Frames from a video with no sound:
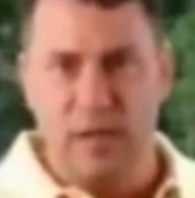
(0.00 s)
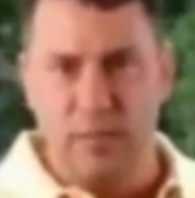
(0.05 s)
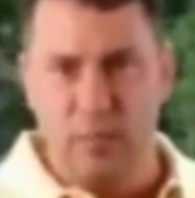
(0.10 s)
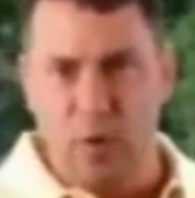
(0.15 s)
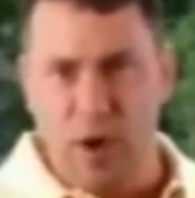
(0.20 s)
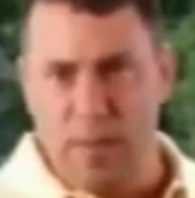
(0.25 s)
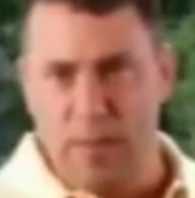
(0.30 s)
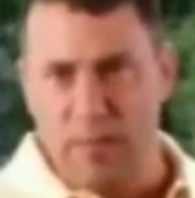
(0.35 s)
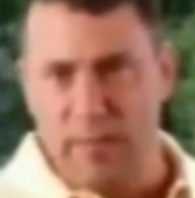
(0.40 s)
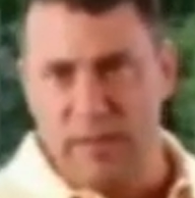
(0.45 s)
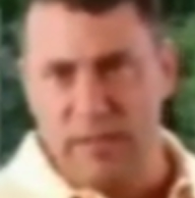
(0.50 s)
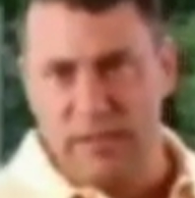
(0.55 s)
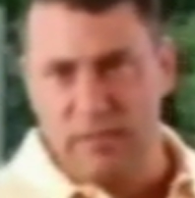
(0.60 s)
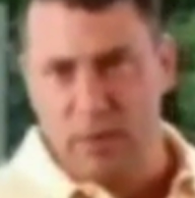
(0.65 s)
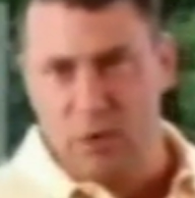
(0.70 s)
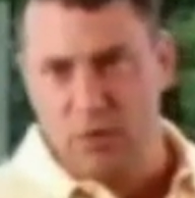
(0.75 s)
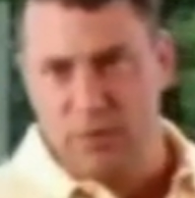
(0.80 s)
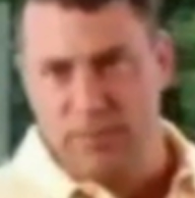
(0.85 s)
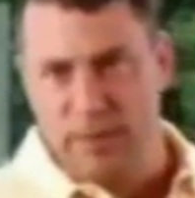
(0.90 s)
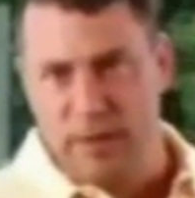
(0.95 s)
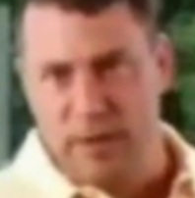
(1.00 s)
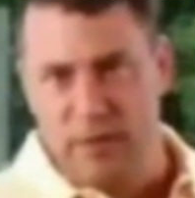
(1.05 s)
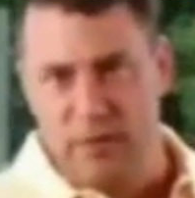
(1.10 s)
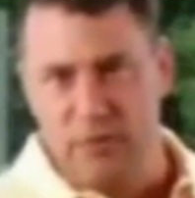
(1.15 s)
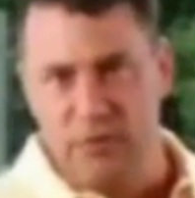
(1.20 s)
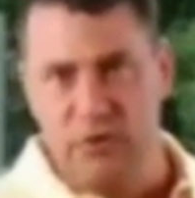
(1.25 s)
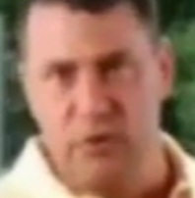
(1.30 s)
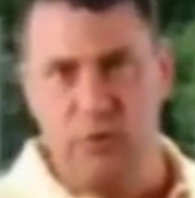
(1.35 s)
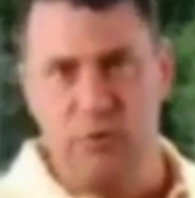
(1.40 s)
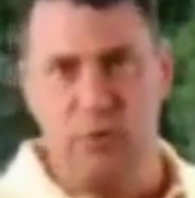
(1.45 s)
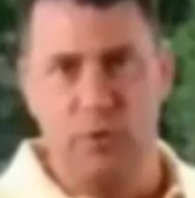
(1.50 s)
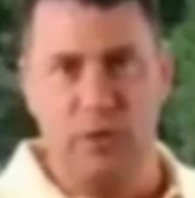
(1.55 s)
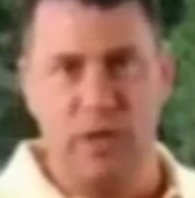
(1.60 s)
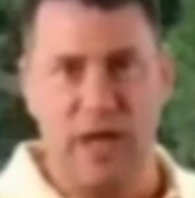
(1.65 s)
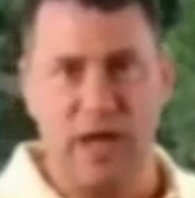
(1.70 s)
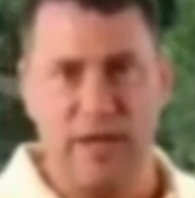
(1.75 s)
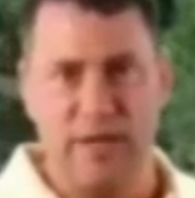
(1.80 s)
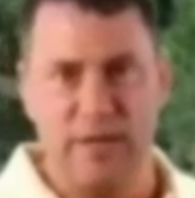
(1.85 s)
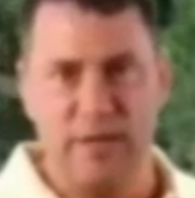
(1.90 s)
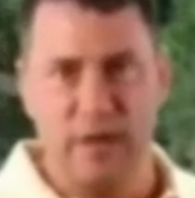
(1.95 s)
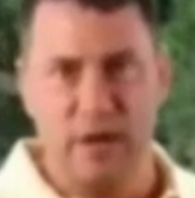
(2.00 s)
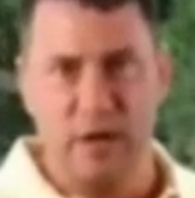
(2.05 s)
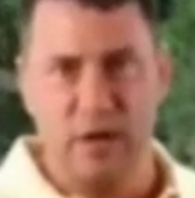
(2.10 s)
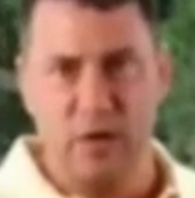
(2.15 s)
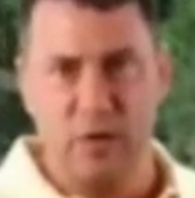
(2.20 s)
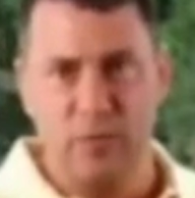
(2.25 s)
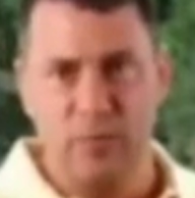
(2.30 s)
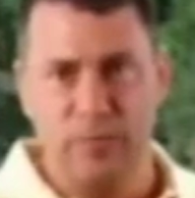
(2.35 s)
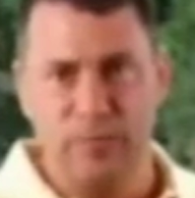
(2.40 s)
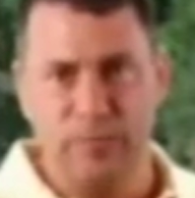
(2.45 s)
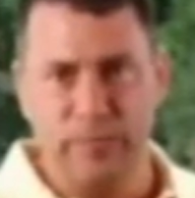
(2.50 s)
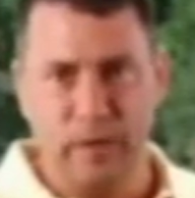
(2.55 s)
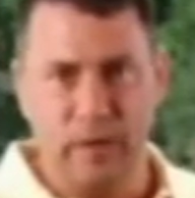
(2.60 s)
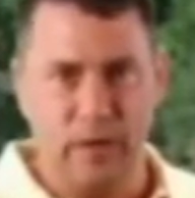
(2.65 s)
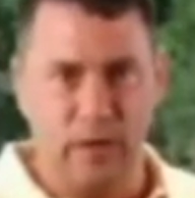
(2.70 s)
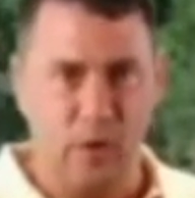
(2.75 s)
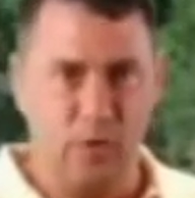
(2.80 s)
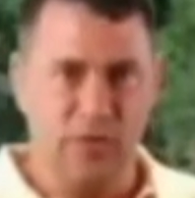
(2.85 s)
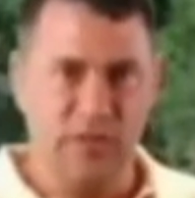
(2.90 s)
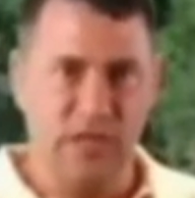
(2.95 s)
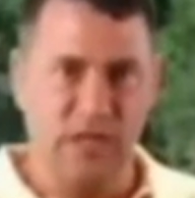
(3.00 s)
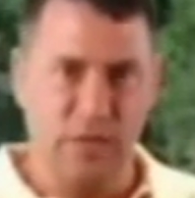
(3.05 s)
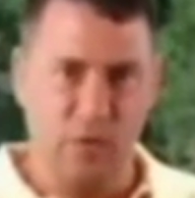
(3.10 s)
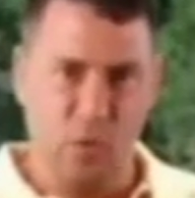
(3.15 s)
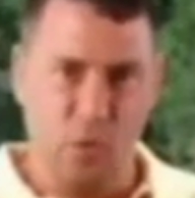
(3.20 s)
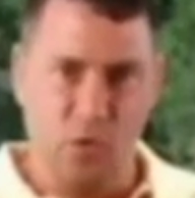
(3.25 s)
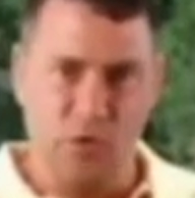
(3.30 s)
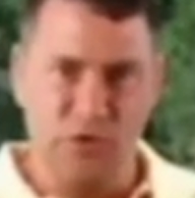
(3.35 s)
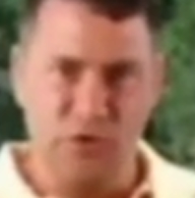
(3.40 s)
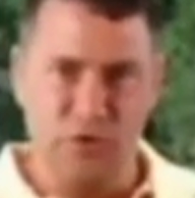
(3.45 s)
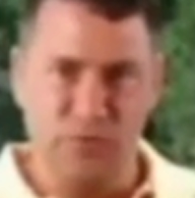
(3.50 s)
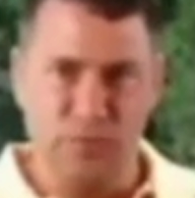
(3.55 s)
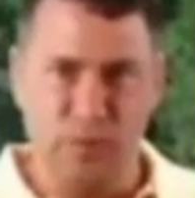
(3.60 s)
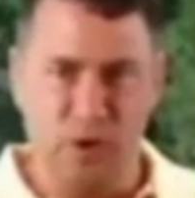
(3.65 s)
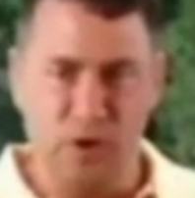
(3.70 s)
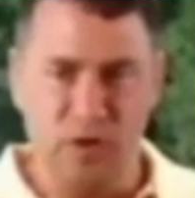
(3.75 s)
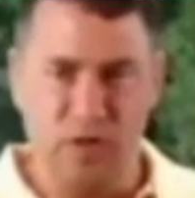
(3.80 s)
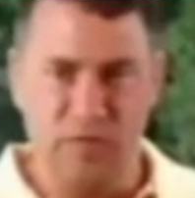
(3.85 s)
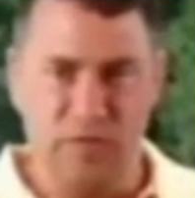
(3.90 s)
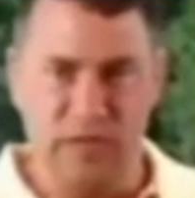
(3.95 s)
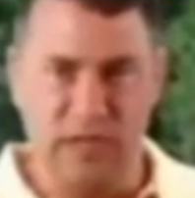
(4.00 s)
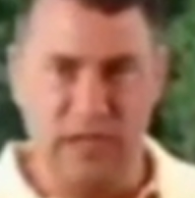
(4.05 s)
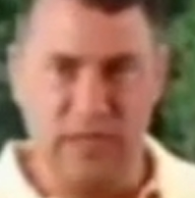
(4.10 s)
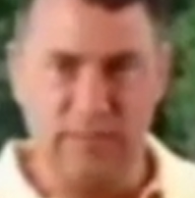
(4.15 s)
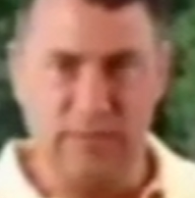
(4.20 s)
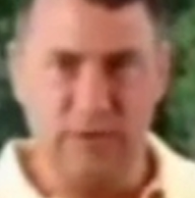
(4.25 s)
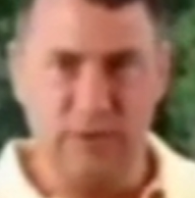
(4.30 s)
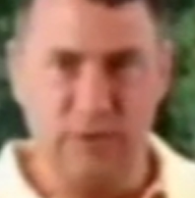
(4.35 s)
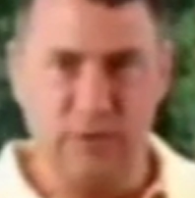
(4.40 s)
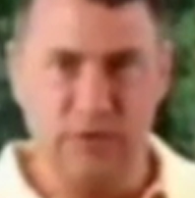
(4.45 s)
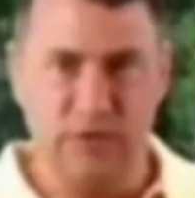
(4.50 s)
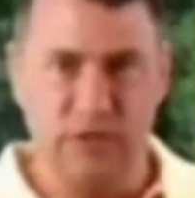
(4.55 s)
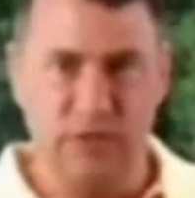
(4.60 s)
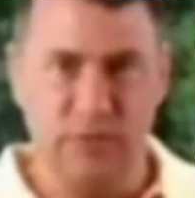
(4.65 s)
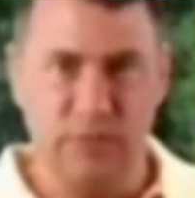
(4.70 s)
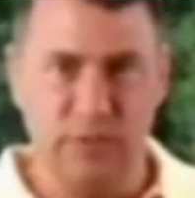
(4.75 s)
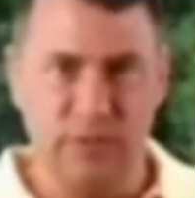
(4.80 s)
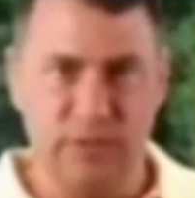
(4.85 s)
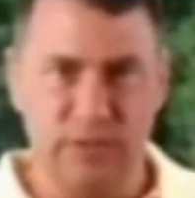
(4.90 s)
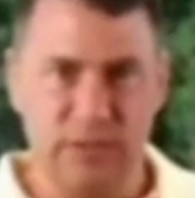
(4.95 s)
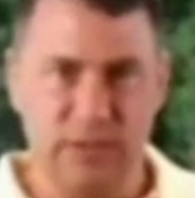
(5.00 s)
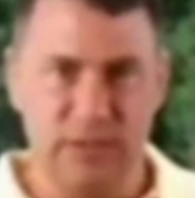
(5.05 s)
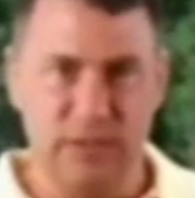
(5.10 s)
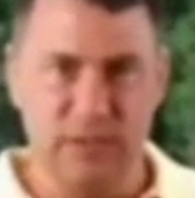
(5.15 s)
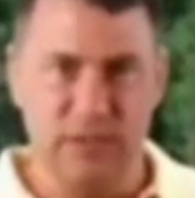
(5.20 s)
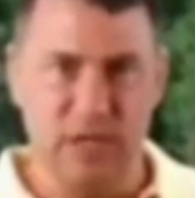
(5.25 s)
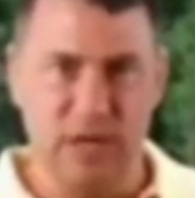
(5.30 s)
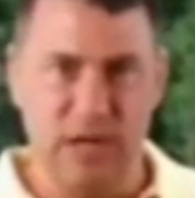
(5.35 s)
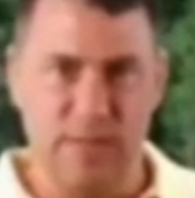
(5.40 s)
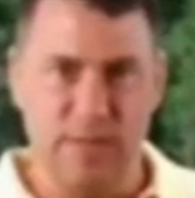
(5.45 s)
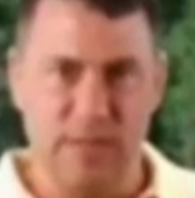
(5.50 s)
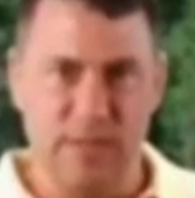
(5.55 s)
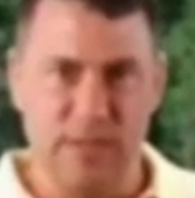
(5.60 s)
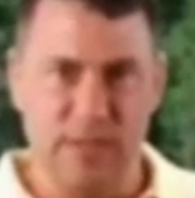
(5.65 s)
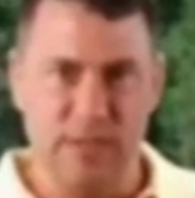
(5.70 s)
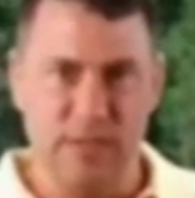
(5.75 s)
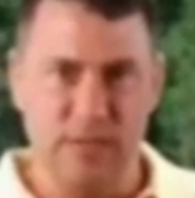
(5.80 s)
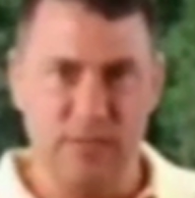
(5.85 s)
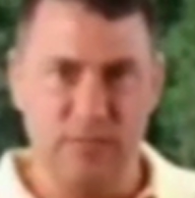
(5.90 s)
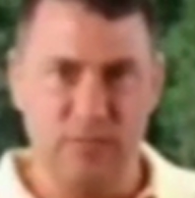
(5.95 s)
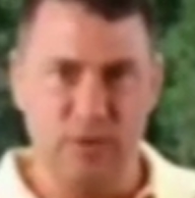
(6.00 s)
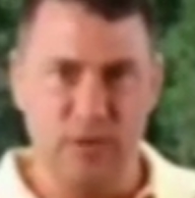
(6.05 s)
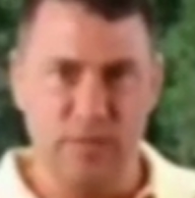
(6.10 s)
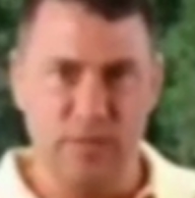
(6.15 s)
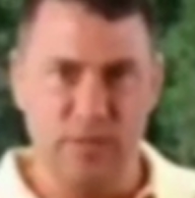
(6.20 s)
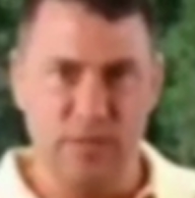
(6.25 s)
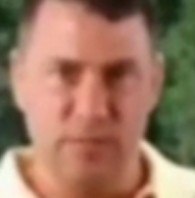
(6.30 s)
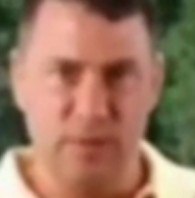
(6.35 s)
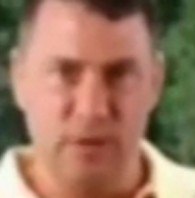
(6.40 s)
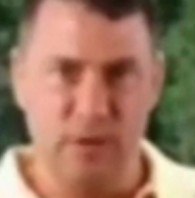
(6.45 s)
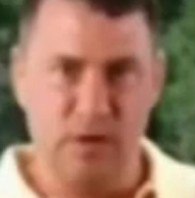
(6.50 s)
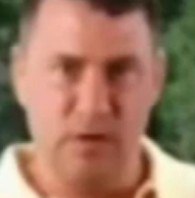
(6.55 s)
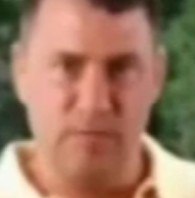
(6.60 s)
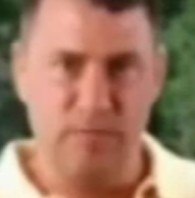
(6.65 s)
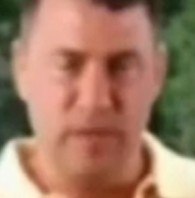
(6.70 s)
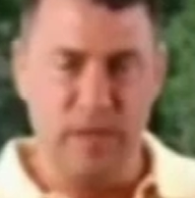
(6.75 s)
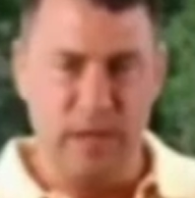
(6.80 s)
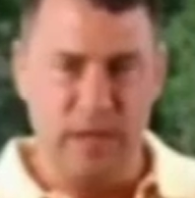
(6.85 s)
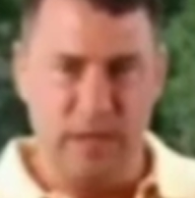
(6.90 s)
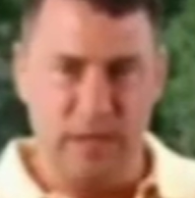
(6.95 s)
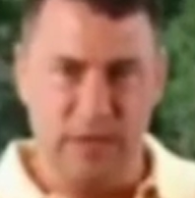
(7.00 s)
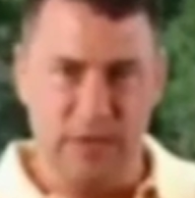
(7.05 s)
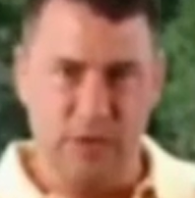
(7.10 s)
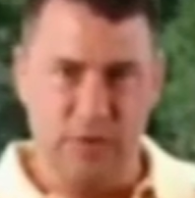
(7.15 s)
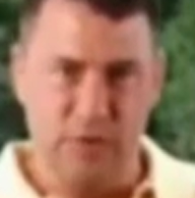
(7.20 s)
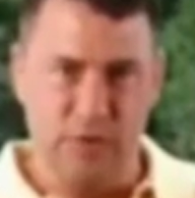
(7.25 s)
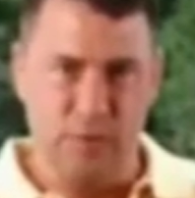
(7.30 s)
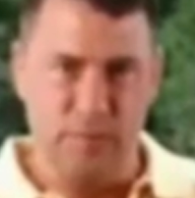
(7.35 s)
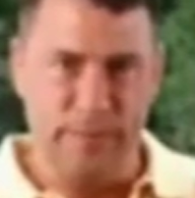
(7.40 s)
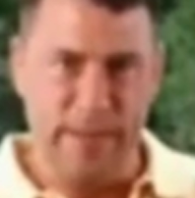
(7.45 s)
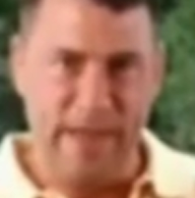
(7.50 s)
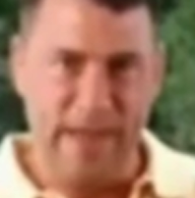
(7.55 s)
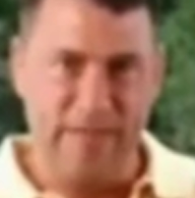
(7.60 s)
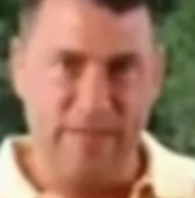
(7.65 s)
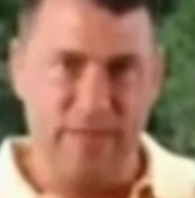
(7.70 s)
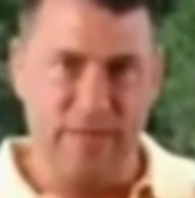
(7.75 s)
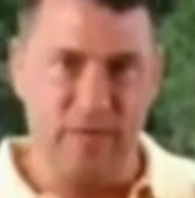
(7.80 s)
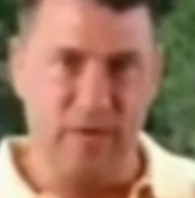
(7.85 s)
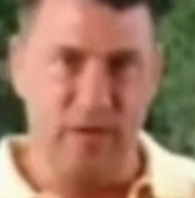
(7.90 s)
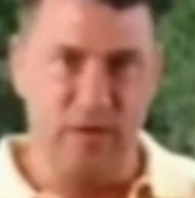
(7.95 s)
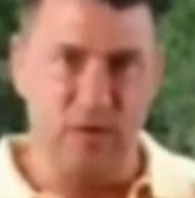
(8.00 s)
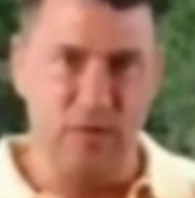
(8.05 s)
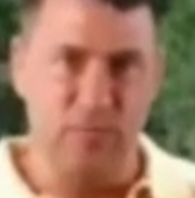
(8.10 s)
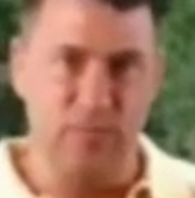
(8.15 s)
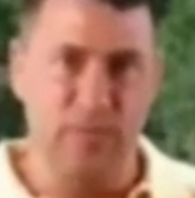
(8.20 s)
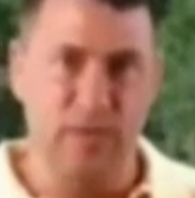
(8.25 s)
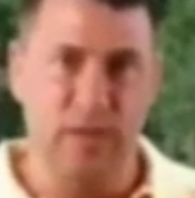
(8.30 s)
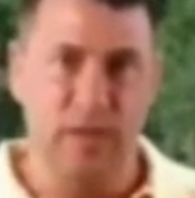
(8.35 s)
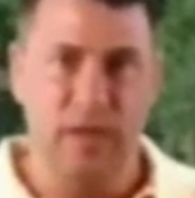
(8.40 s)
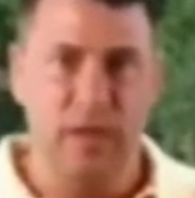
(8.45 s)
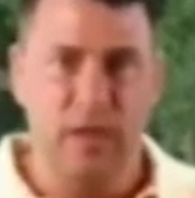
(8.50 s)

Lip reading: The problem is most putters show you a line to the hole. Notice how the horseshoe mark of the Gaim G360's alignment system frames the ball, and it shows you a path to the hole.